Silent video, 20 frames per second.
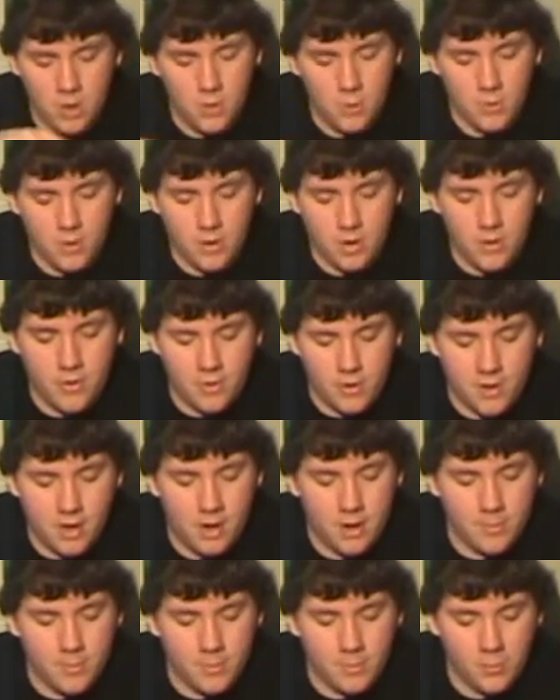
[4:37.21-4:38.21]
another
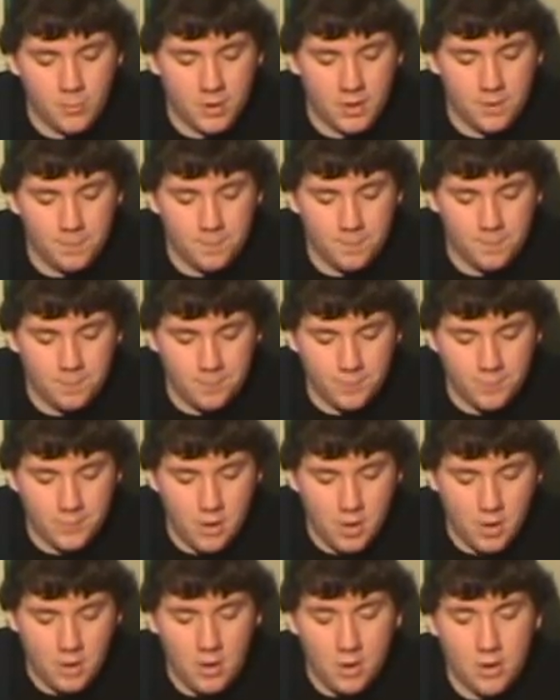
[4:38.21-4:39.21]
dot in between it.
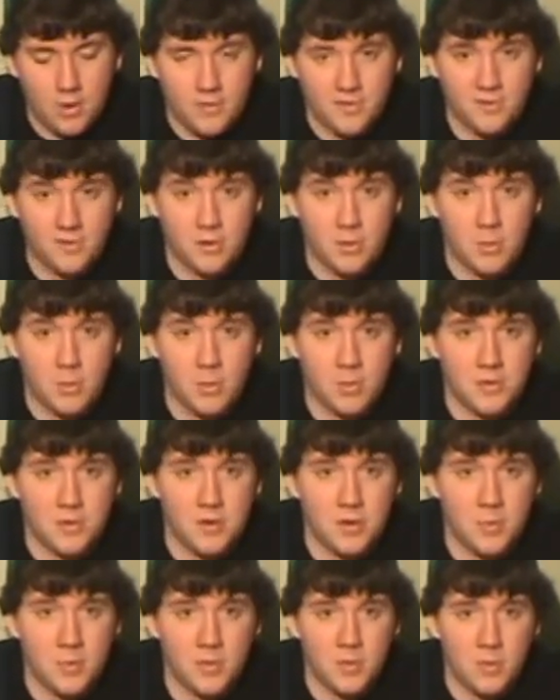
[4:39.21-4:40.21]
You're going to be able to
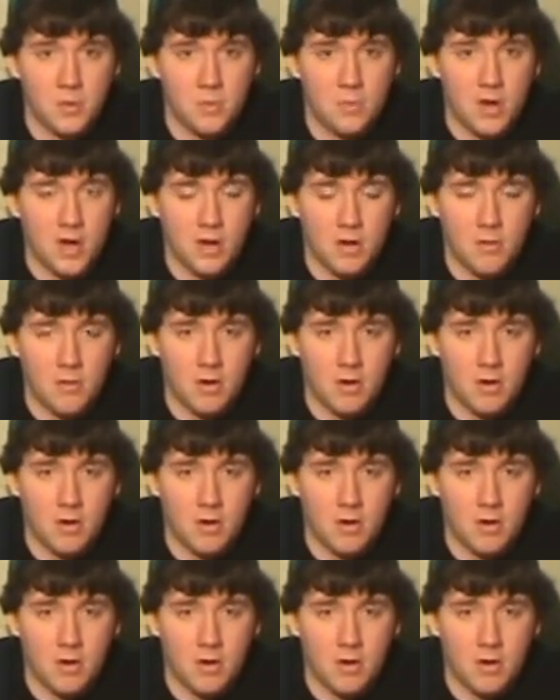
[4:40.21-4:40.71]
turn between red